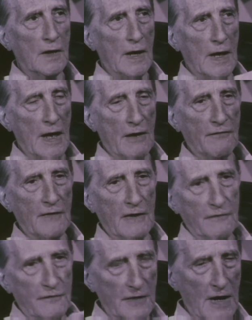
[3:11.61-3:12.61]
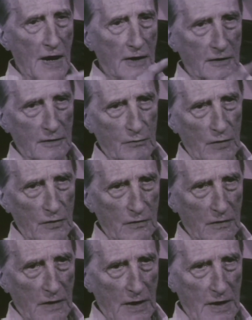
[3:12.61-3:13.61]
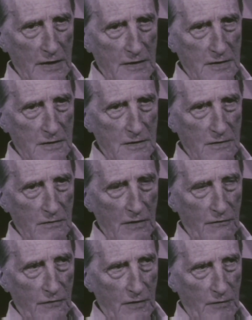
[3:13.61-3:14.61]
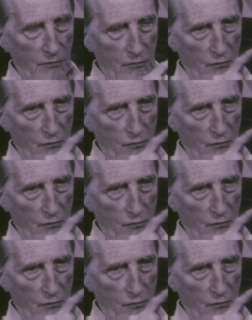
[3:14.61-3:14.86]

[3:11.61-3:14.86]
have every item on the glass, every